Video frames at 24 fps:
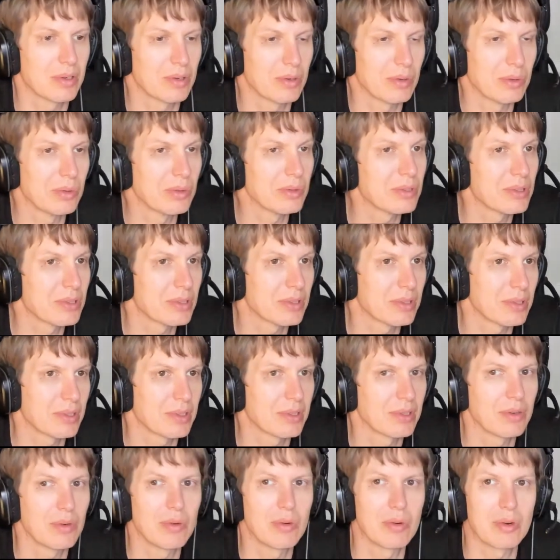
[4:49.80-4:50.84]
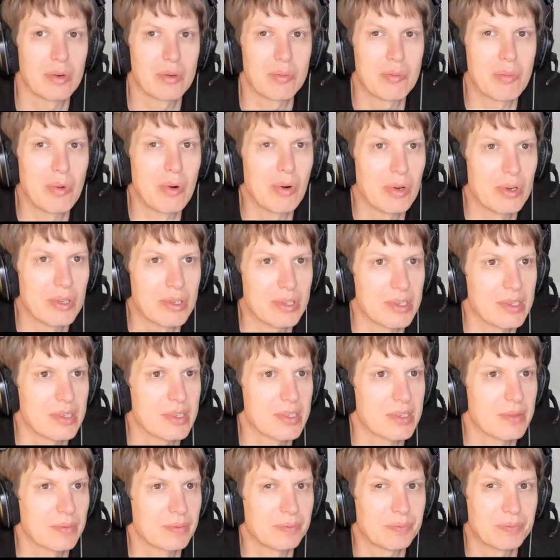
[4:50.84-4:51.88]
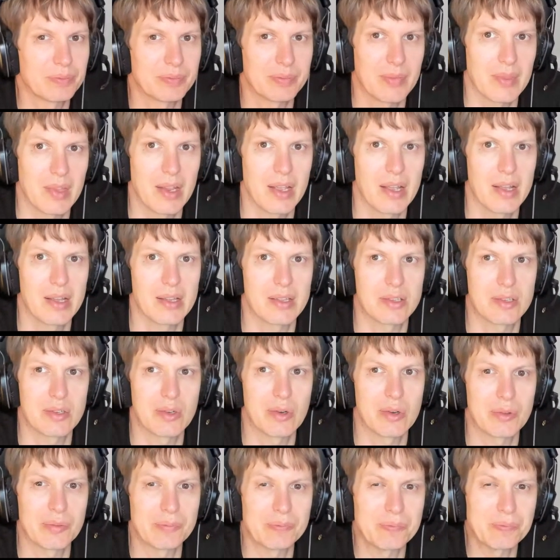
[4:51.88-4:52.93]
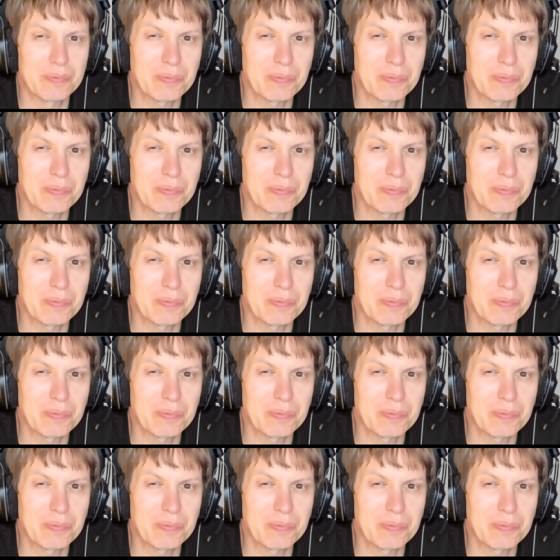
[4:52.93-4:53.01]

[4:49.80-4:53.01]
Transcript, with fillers: rules or policies, mm, and so on.